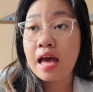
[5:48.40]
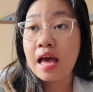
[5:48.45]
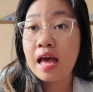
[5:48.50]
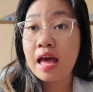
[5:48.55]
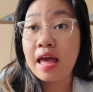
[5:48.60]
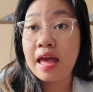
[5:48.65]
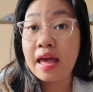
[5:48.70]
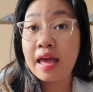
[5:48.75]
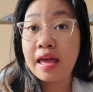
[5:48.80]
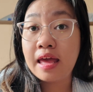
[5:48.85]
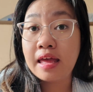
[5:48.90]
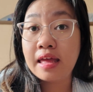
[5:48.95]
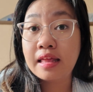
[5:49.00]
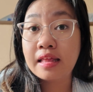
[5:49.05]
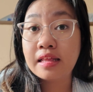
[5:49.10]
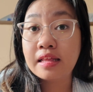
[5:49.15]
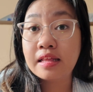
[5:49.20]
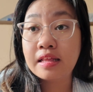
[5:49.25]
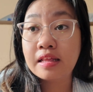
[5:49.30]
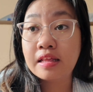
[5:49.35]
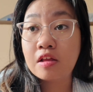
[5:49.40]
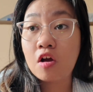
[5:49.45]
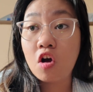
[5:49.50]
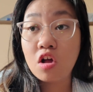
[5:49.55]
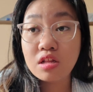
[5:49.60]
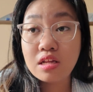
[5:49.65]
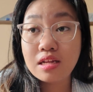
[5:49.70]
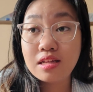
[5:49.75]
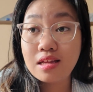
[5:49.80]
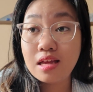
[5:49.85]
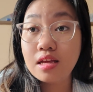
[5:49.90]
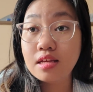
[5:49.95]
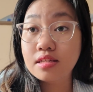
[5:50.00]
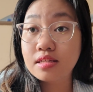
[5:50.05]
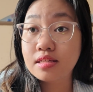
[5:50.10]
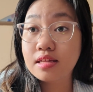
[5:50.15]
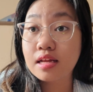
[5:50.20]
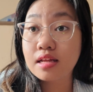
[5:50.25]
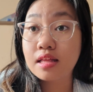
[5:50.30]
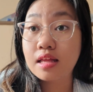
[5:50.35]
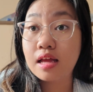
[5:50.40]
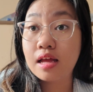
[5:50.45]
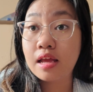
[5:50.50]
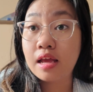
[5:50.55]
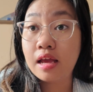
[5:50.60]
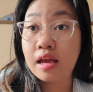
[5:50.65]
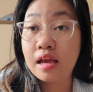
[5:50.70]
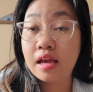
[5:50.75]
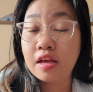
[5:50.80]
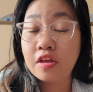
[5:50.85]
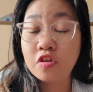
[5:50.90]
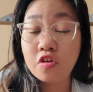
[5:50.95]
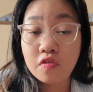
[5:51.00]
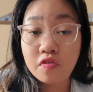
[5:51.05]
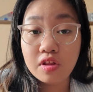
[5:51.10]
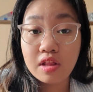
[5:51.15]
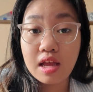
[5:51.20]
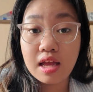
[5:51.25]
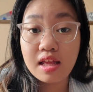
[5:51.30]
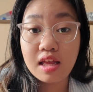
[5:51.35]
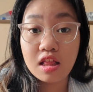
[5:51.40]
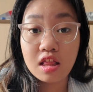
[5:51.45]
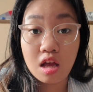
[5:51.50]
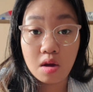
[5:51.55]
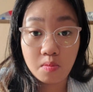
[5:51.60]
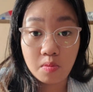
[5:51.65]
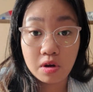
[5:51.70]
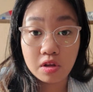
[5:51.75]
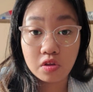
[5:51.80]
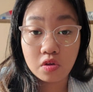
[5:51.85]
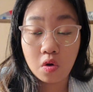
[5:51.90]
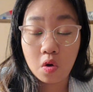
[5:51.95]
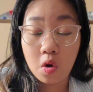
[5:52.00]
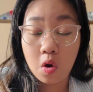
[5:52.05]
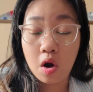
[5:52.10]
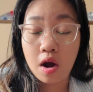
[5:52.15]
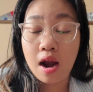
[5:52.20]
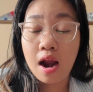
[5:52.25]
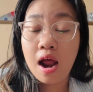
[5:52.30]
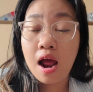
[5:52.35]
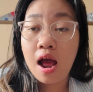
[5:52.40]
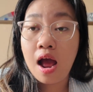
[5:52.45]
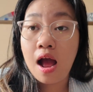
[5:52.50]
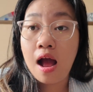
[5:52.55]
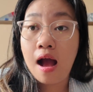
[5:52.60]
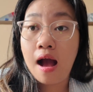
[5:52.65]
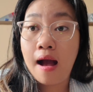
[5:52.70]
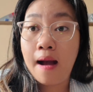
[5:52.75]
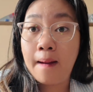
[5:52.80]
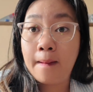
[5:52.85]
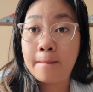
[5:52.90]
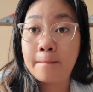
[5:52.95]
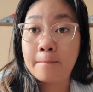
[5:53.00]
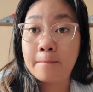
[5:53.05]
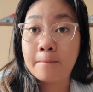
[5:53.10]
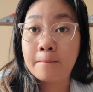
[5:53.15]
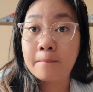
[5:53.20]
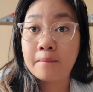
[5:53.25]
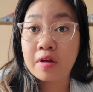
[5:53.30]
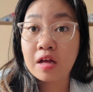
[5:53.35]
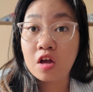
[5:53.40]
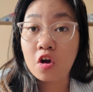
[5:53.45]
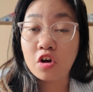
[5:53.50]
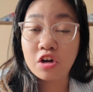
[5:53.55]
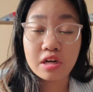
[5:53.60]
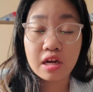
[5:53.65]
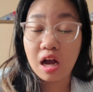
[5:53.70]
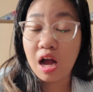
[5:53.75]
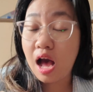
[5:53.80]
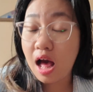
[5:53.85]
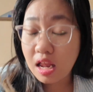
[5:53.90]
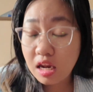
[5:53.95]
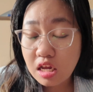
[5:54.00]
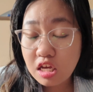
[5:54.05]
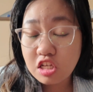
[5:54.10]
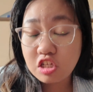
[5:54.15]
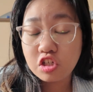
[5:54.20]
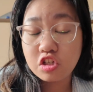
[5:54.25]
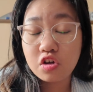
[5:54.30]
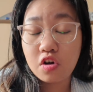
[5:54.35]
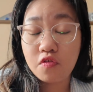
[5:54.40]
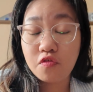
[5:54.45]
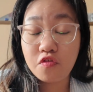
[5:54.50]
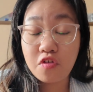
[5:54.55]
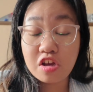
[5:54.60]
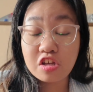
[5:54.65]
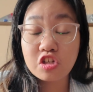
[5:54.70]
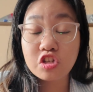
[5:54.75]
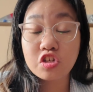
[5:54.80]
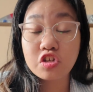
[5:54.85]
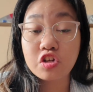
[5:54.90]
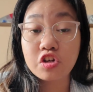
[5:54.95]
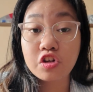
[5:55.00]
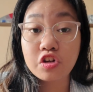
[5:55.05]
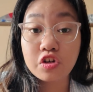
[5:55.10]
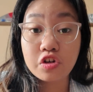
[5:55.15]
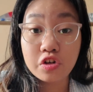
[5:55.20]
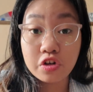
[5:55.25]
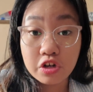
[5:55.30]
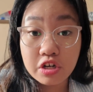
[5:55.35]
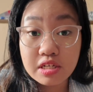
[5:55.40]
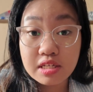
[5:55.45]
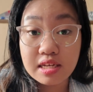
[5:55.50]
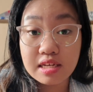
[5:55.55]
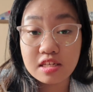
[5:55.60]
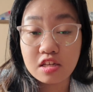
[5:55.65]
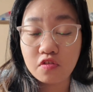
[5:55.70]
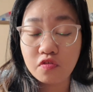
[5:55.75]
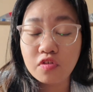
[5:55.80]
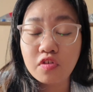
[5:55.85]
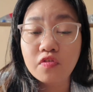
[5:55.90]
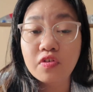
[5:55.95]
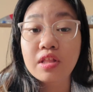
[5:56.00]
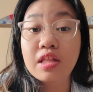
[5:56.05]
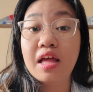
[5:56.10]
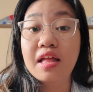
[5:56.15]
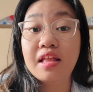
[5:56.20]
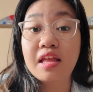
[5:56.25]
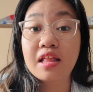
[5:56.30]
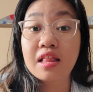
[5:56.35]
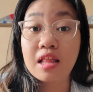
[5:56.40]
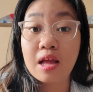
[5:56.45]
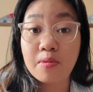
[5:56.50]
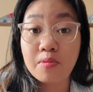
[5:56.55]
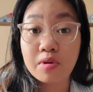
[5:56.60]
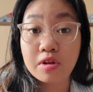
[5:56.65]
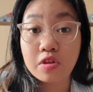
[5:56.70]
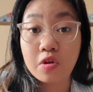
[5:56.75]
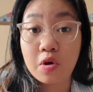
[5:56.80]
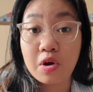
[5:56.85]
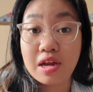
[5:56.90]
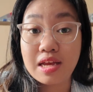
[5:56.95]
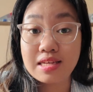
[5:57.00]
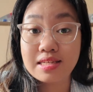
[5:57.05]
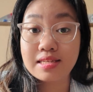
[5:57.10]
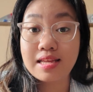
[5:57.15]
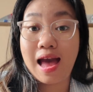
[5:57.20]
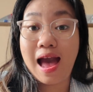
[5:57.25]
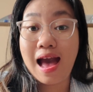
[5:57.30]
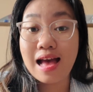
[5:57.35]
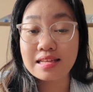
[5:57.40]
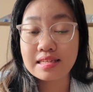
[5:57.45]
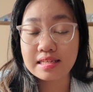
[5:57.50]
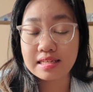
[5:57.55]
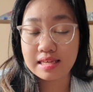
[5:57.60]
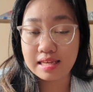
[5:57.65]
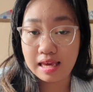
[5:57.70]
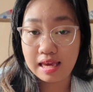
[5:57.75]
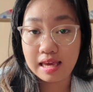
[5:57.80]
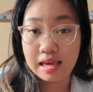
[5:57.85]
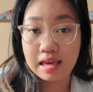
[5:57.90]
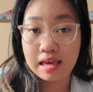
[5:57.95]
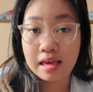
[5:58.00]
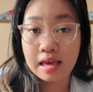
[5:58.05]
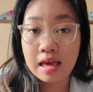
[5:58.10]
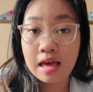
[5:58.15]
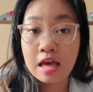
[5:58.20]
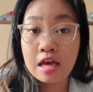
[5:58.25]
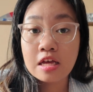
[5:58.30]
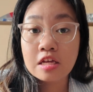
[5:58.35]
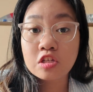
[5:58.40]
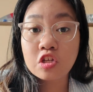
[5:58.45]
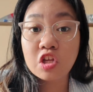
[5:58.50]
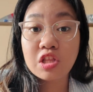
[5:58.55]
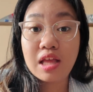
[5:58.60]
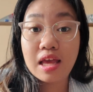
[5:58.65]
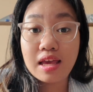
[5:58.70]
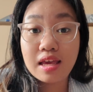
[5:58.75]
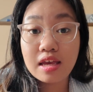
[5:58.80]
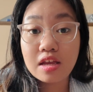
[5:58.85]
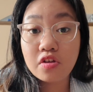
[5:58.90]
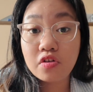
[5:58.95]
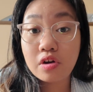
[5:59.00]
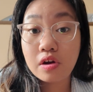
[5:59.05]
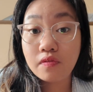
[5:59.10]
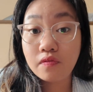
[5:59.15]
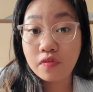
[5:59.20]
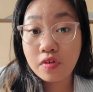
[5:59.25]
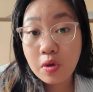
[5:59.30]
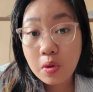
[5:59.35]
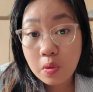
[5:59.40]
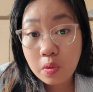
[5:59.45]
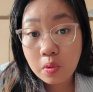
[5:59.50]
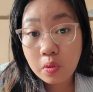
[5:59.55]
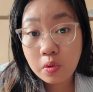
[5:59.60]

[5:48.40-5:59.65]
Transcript: and all the things that a Newfoundland and Labrador or the College of Registered Nurses of Newfoundland and Labrador is asking, so they can review